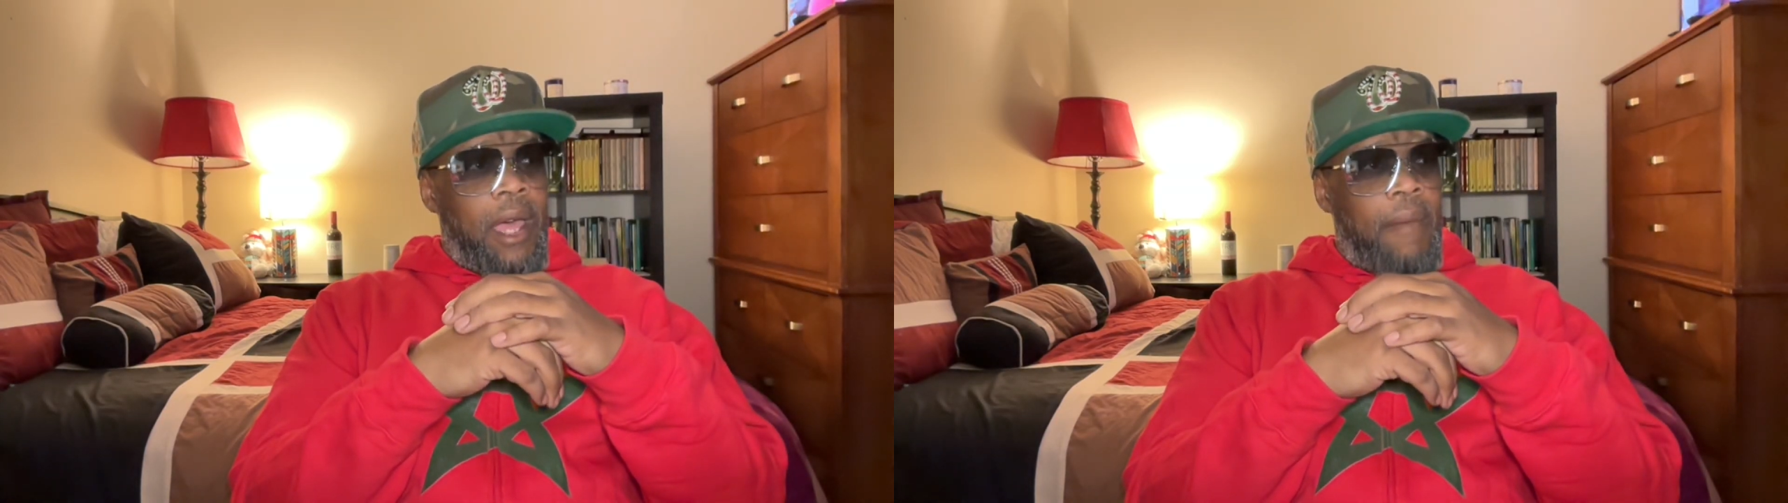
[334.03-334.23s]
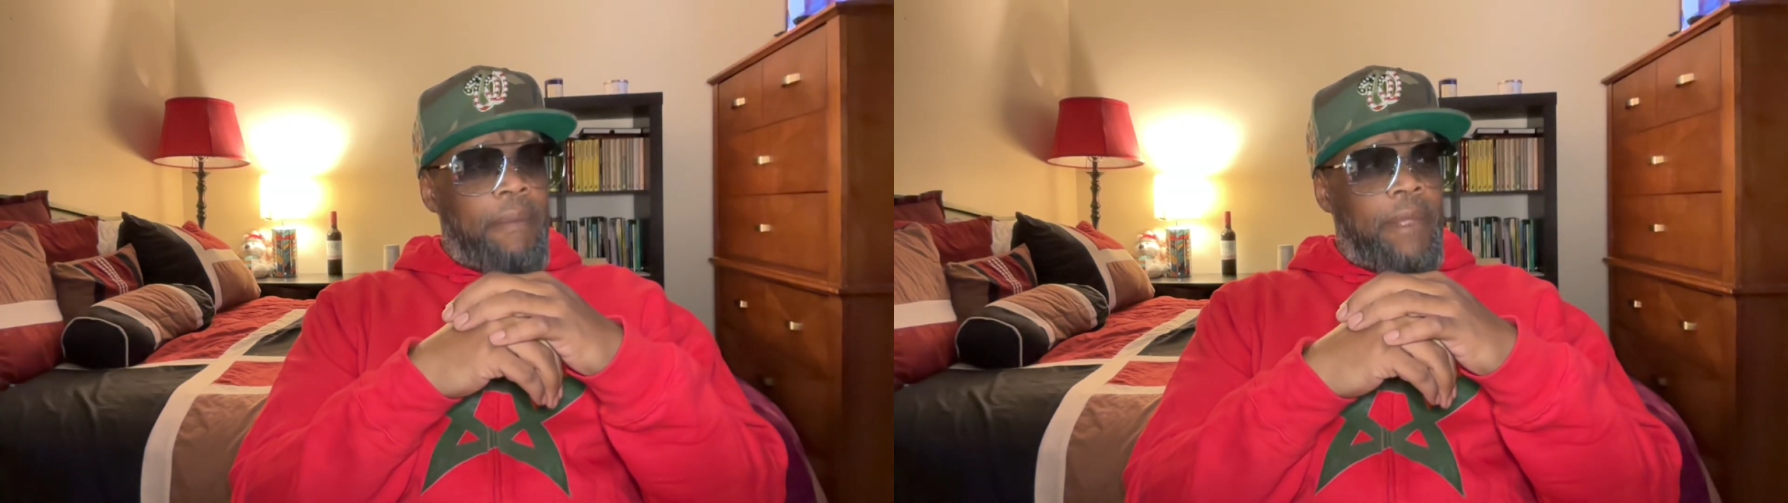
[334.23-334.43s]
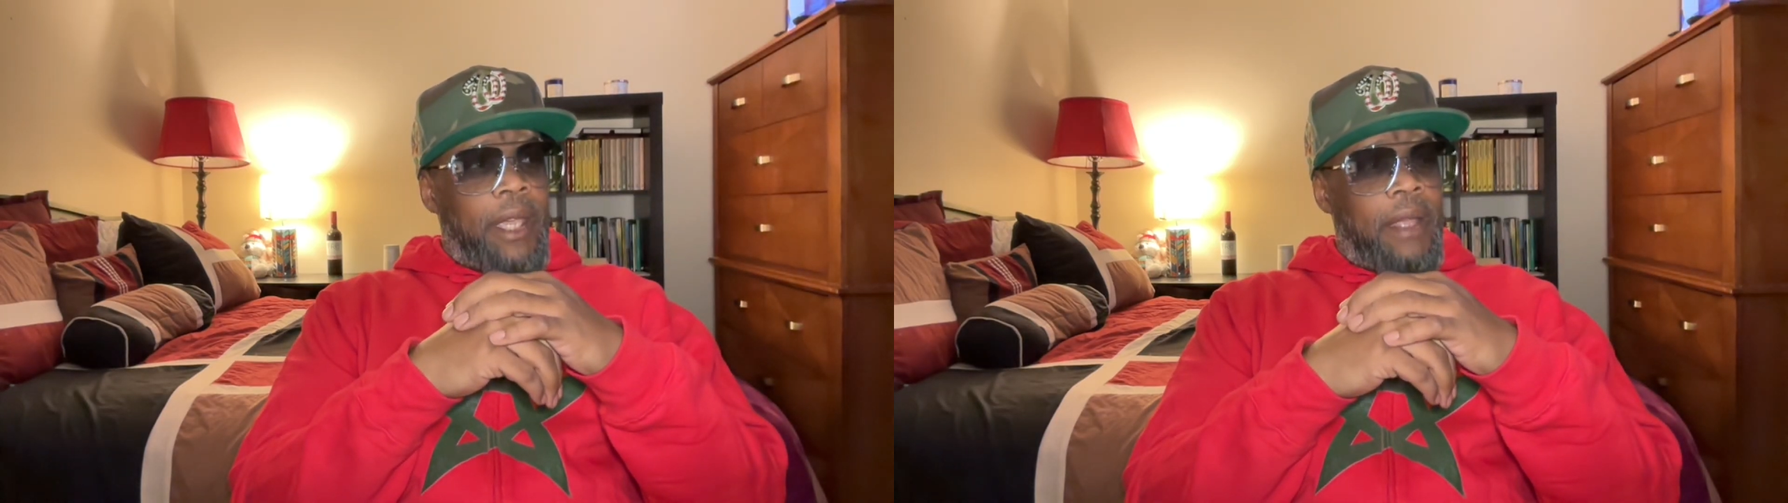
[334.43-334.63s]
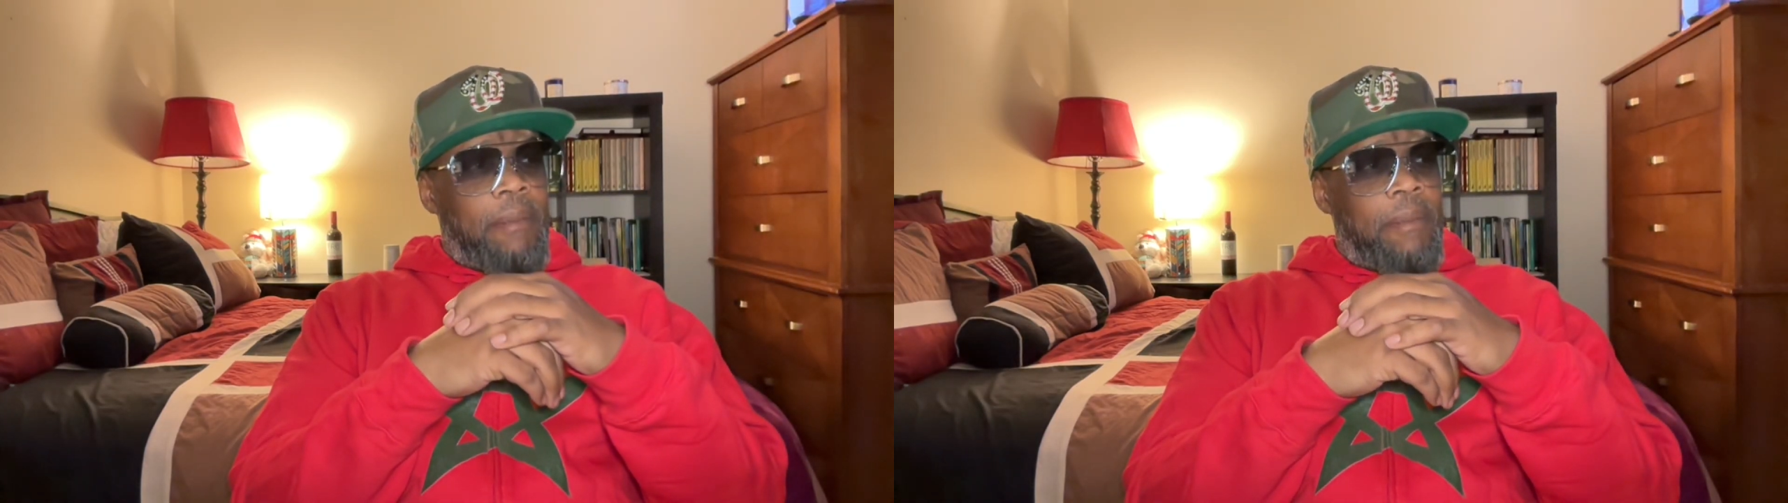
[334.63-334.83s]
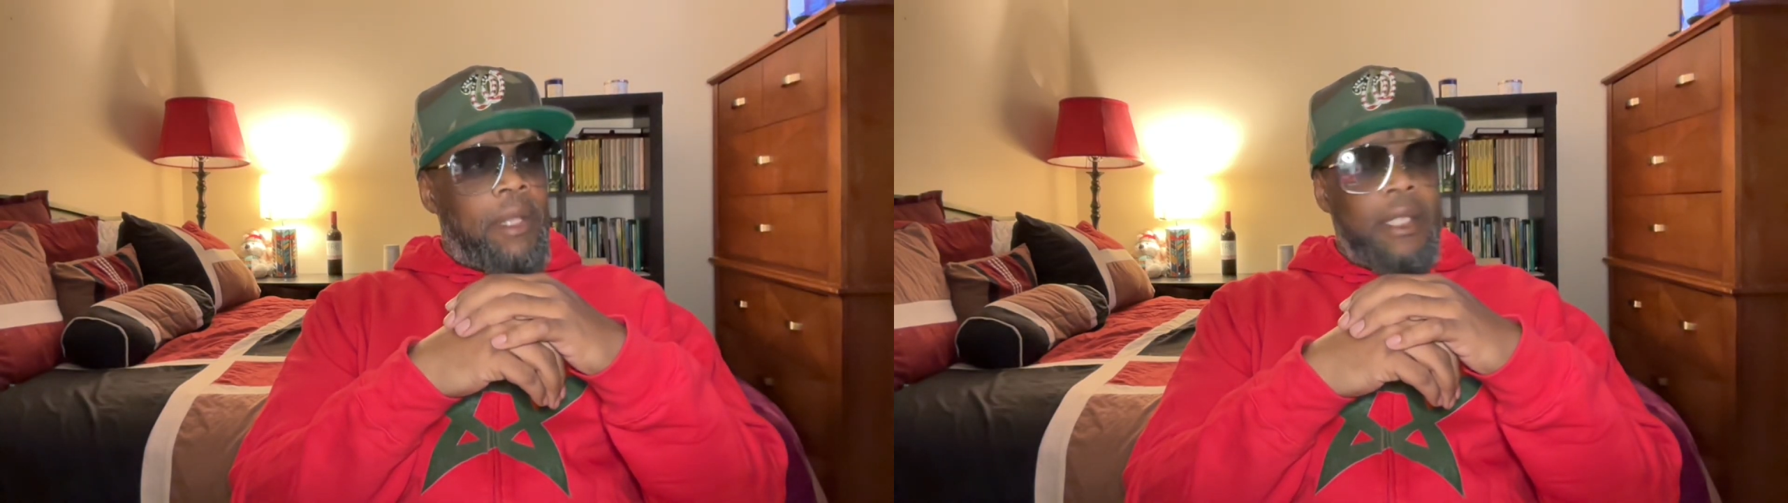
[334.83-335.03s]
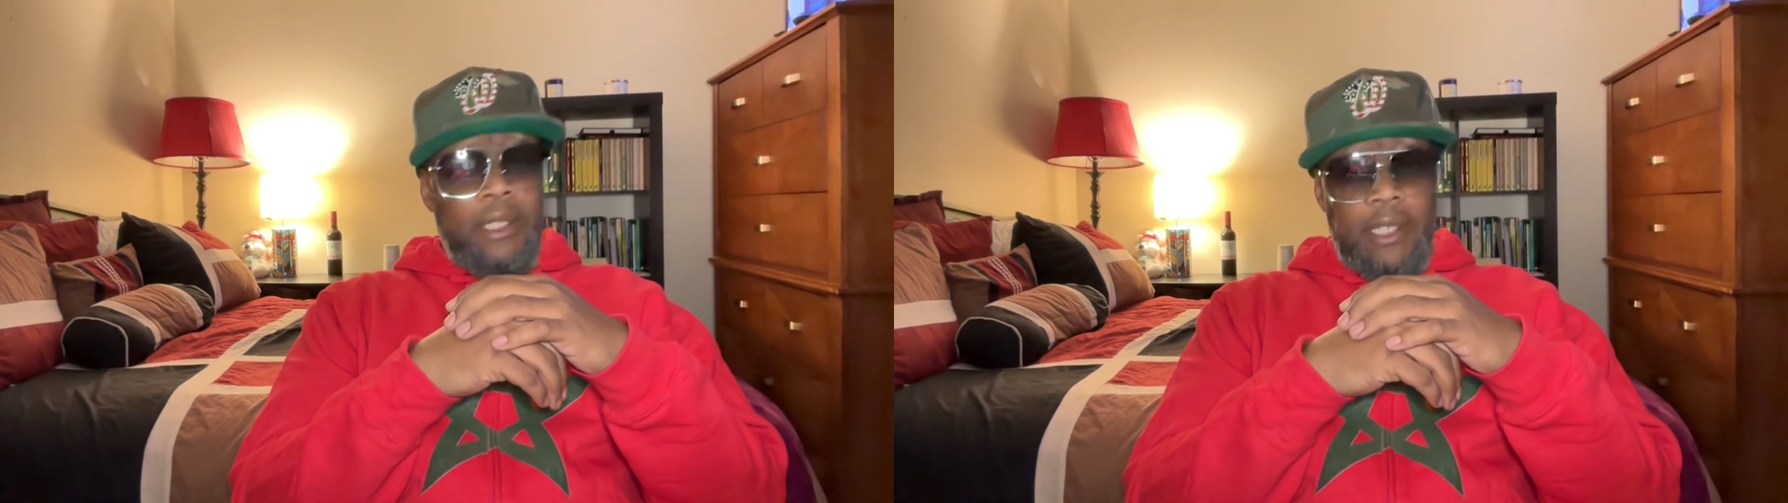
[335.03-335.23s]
I'm ducking bullets